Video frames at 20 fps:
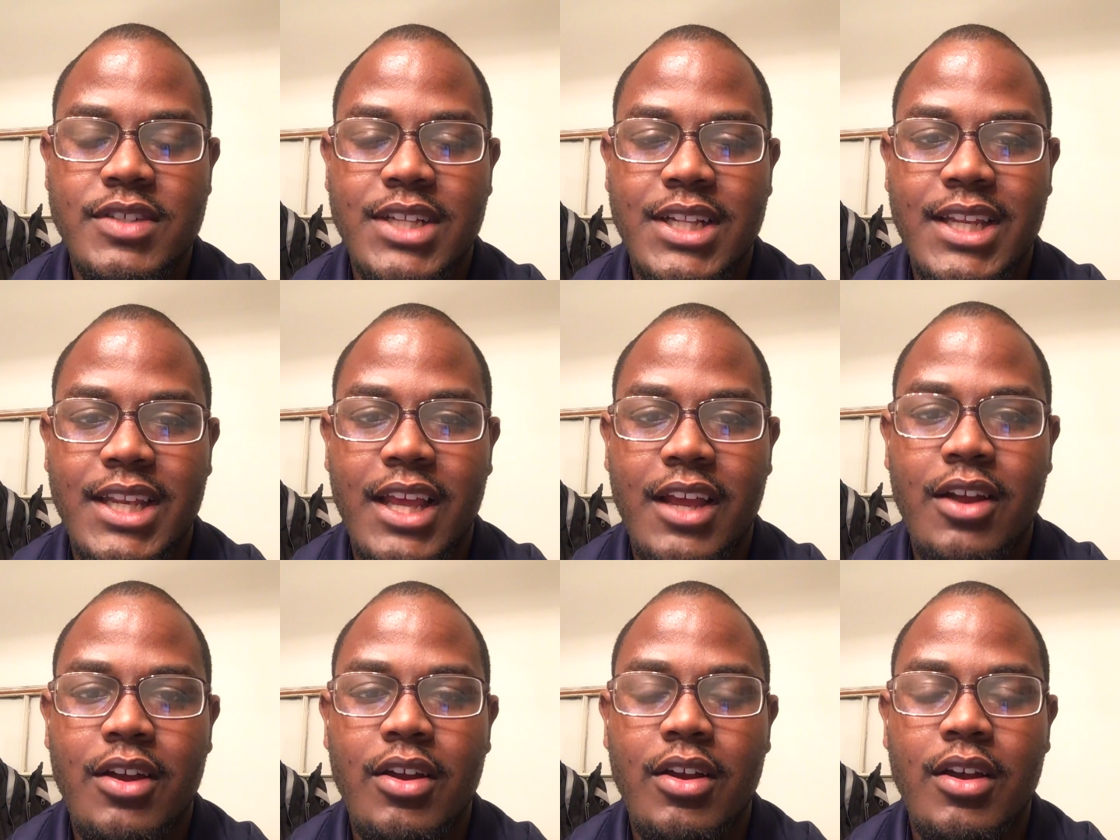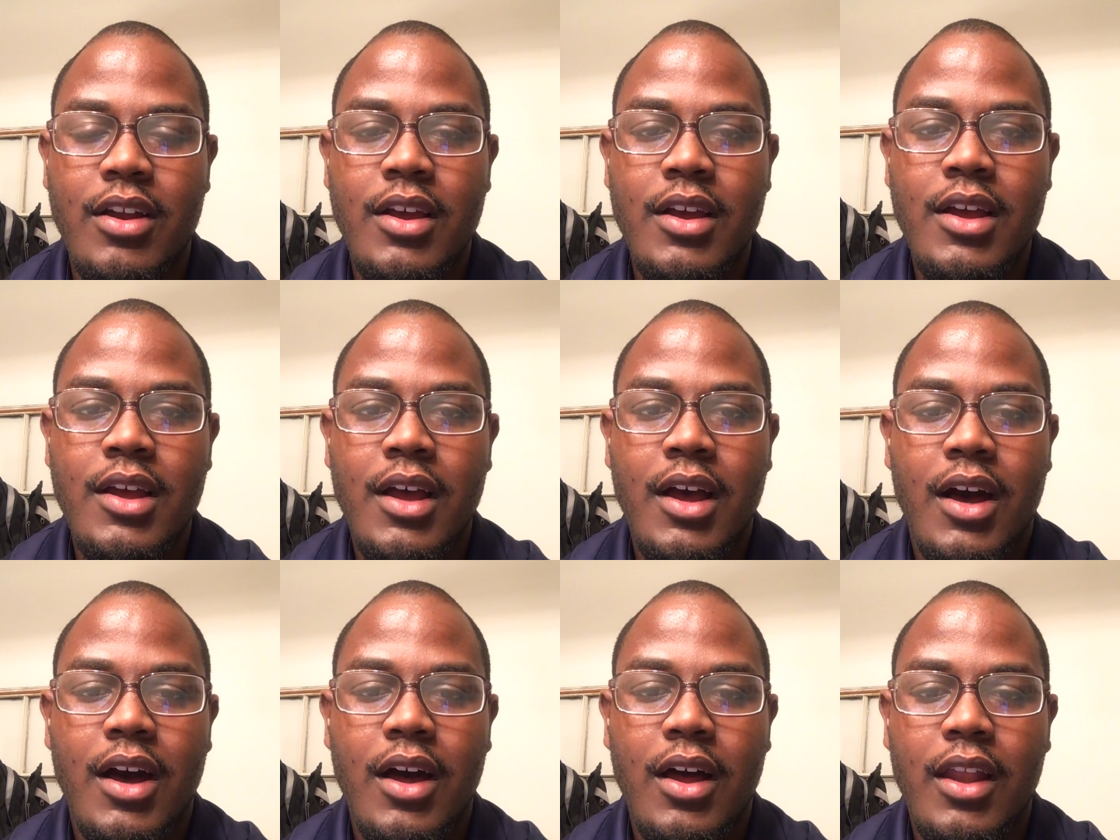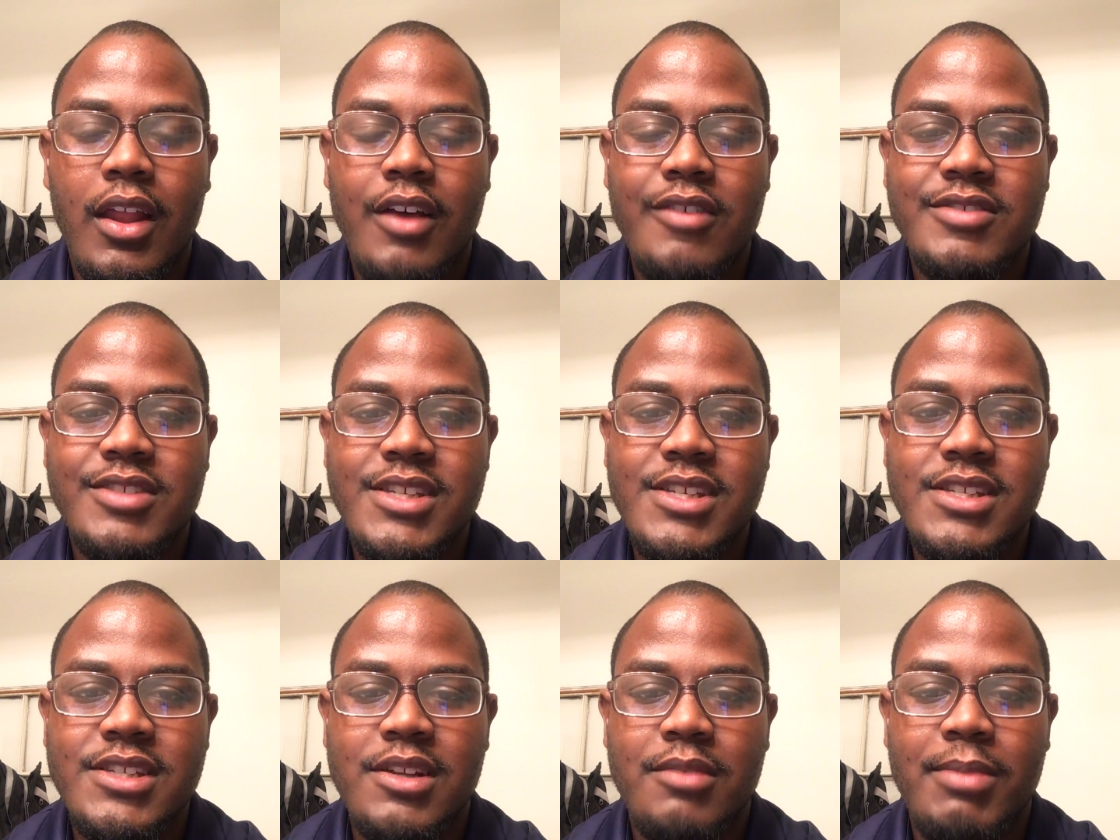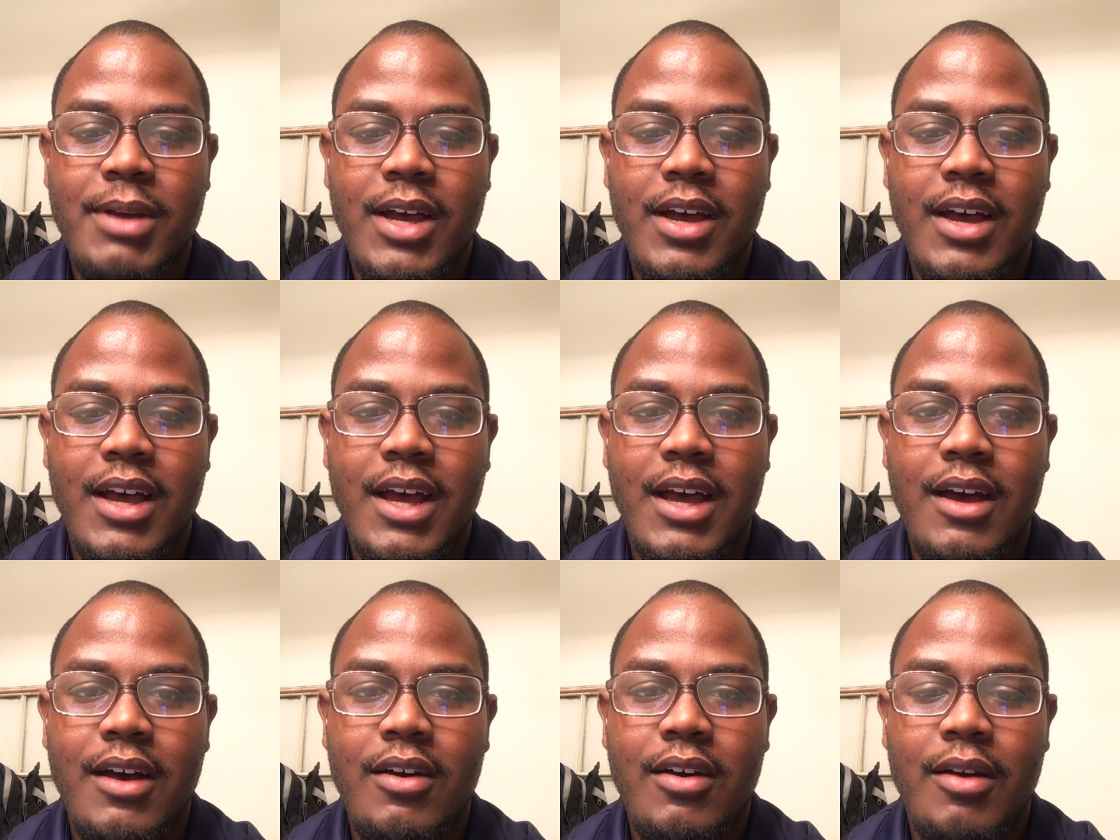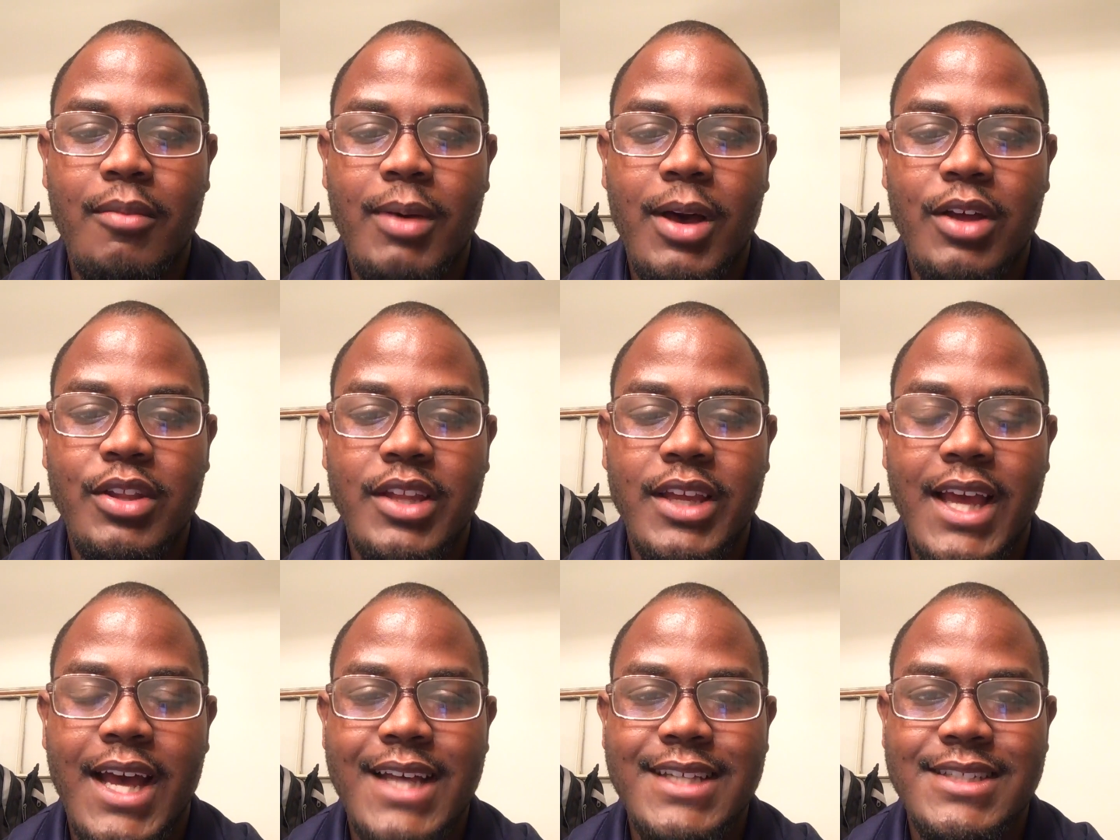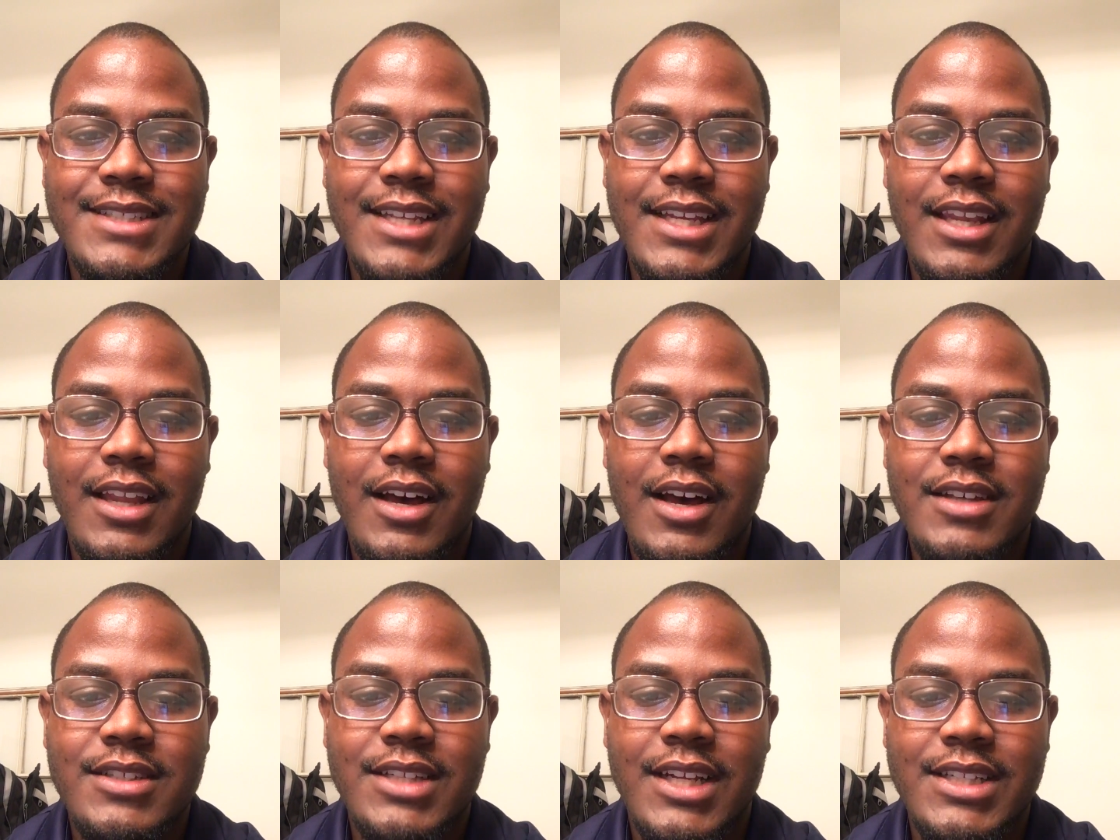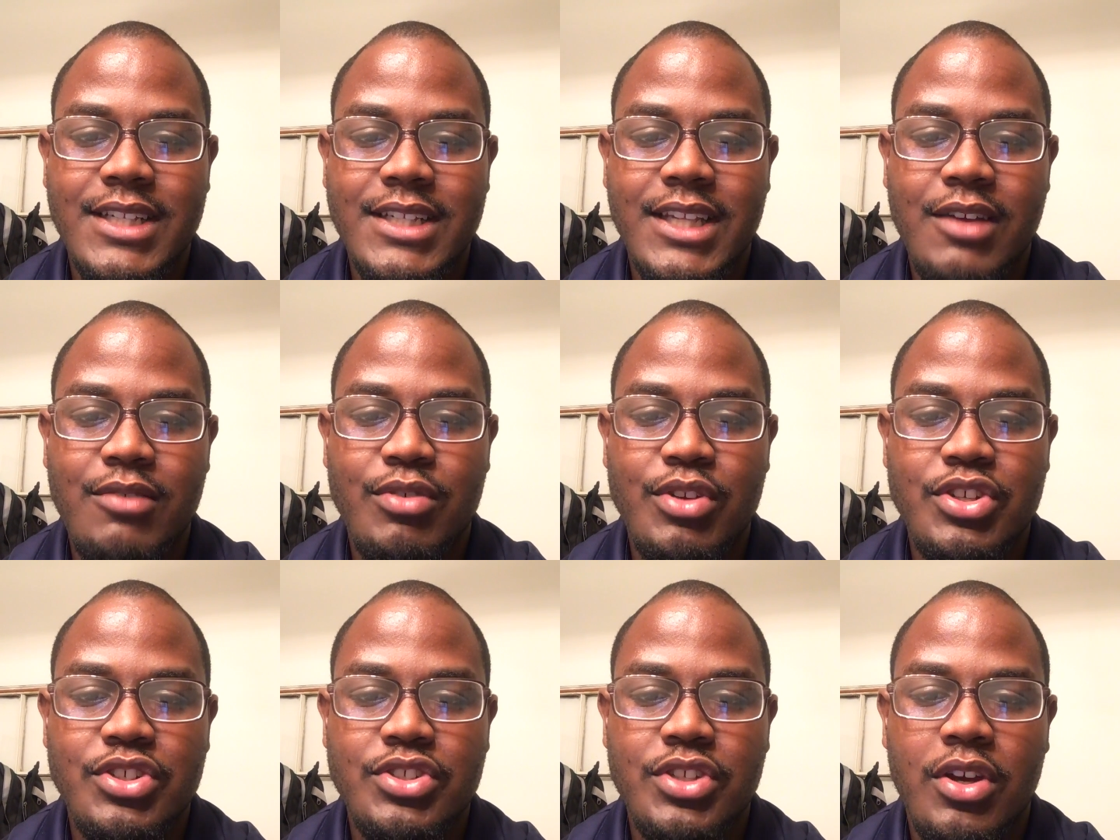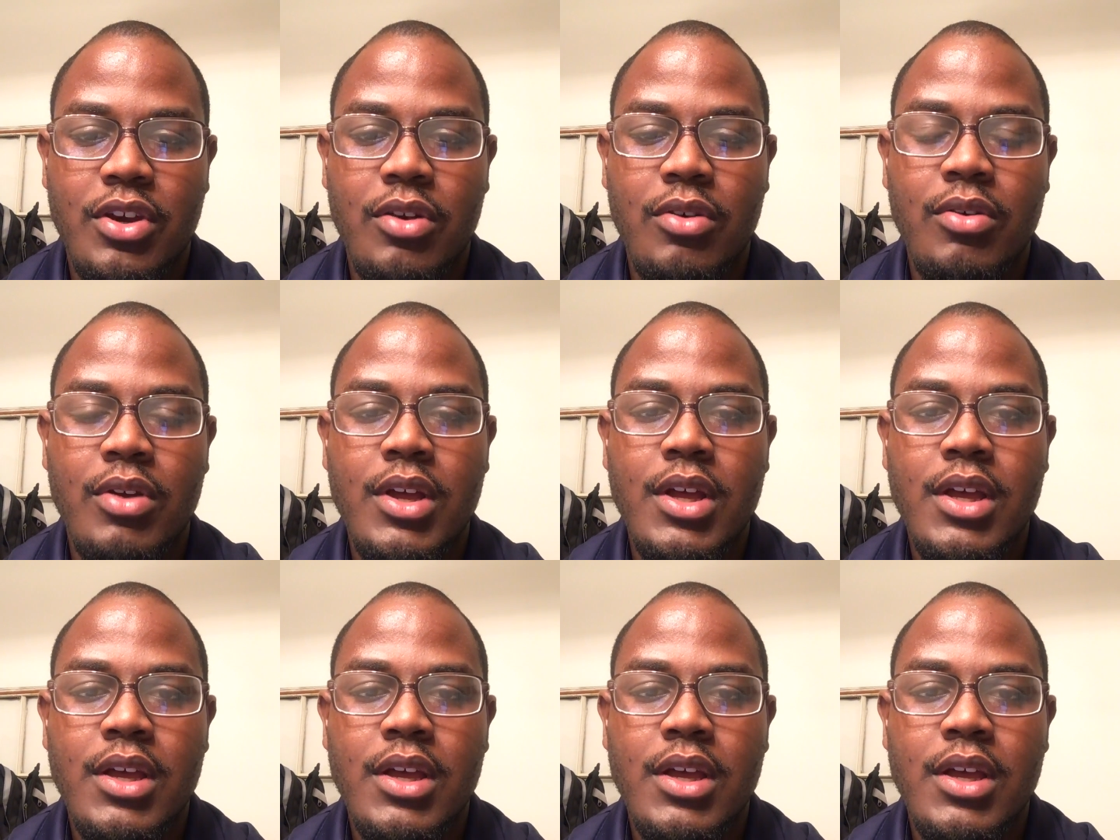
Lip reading: I think they heard all off season about the guys that they lost, and I think they want to show,